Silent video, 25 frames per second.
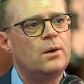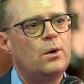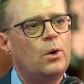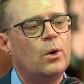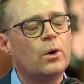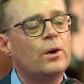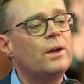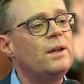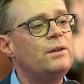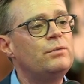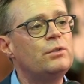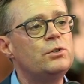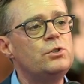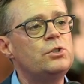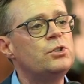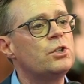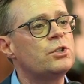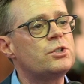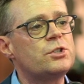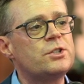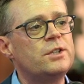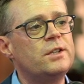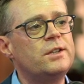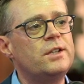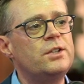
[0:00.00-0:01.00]
or even
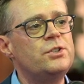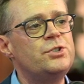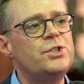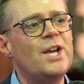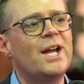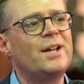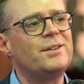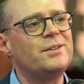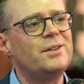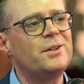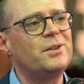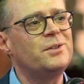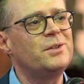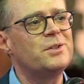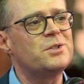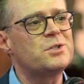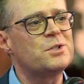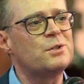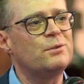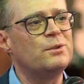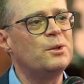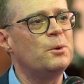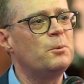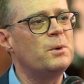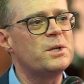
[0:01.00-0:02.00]
just in the
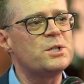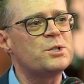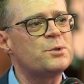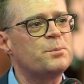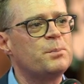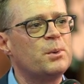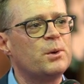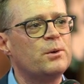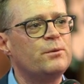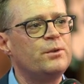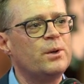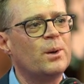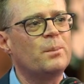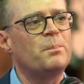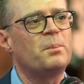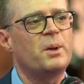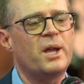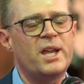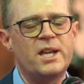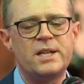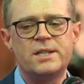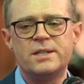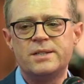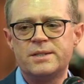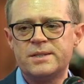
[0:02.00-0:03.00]
gentleness of the whisper of your
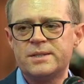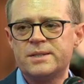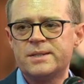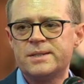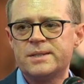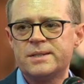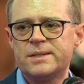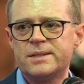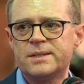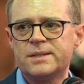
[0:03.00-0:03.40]
peace.